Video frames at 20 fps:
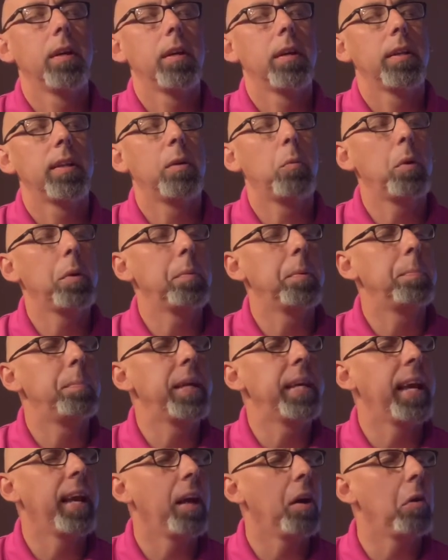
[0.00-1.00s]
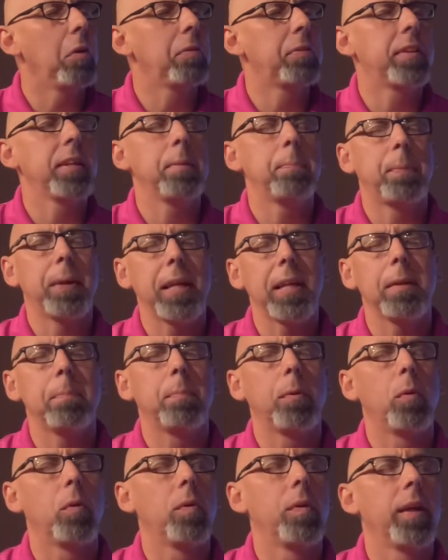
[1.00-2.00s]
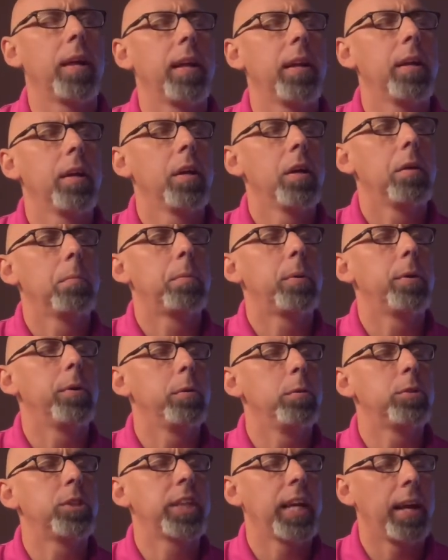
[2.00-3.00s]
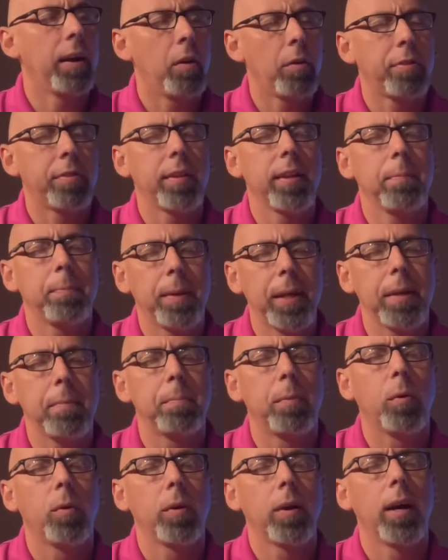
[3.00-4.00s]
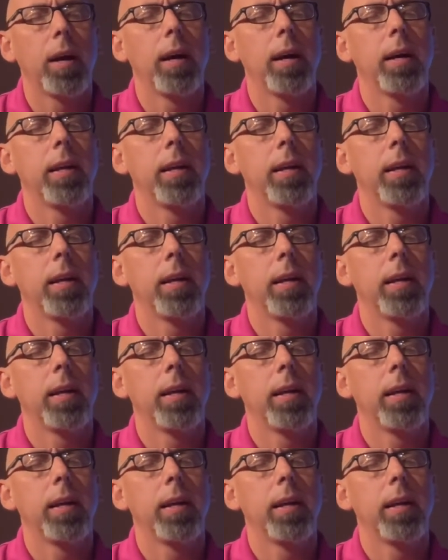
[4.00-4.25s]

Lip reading: that we would be healthy people that produce healthy people, God.